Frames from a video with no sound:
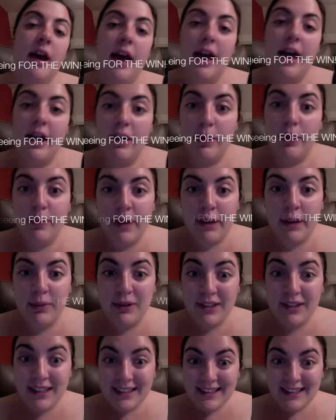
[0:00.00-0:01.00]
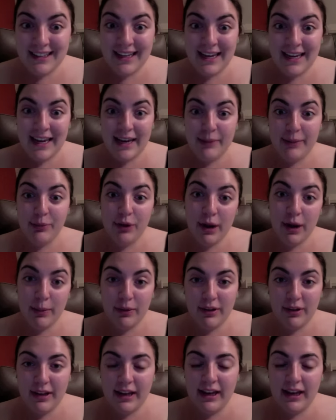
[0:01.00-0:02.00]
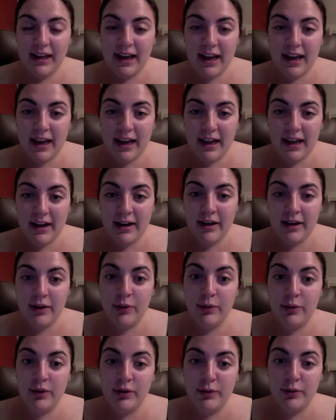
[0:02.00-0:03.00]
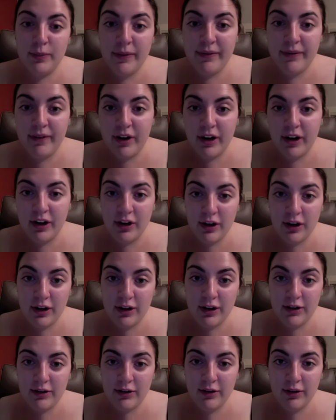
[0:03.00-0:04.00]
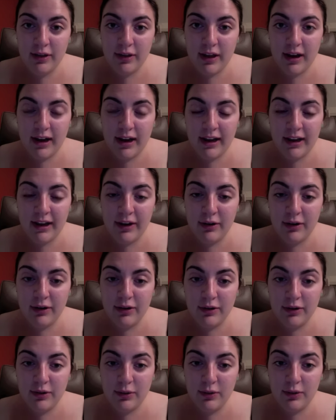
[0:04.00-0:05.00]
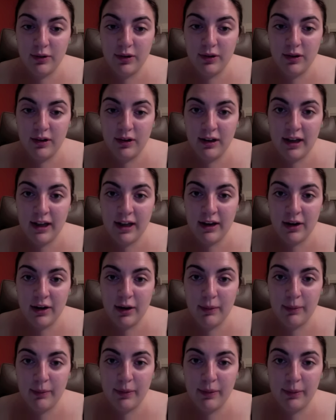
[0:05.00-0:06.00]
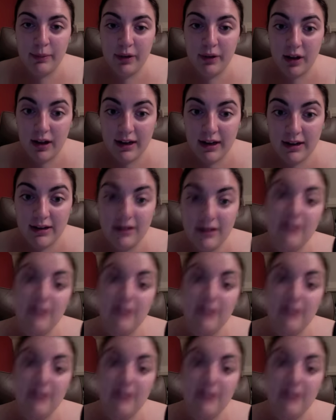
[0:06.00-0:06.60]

And I'll be able to see properly again, which will be very good so that I can go to school and not be blind.